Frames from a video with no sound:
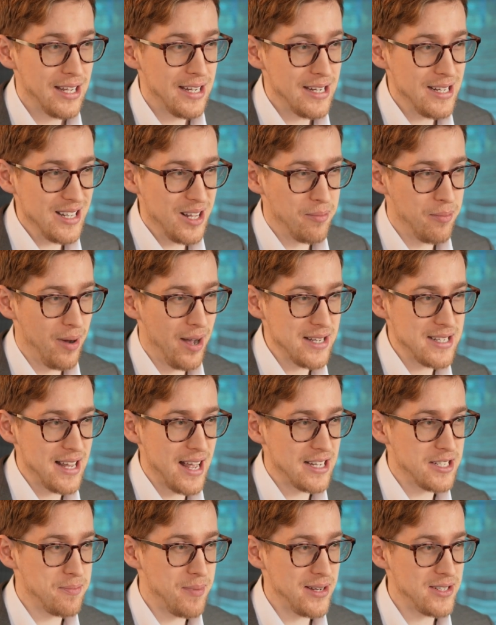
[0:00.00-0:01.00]
Elon Musk
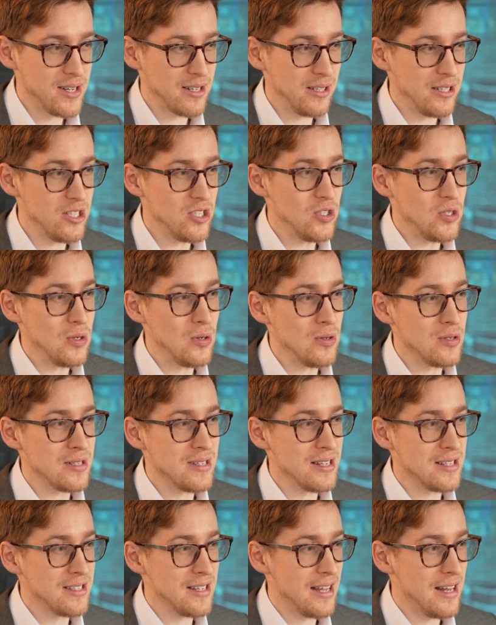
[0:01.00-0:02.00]
has basically used
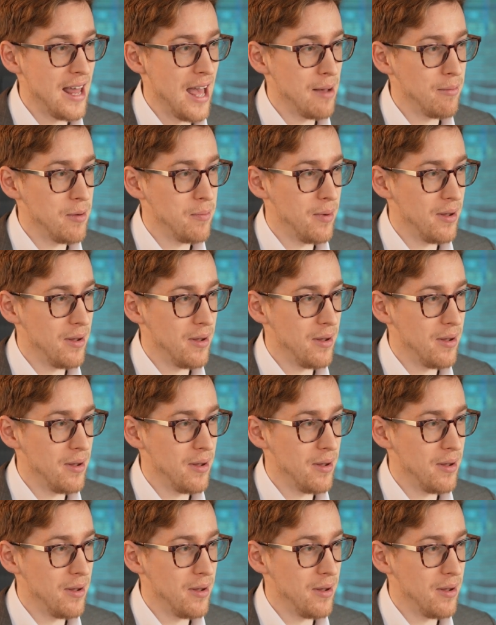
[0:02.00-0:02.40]
this dynamic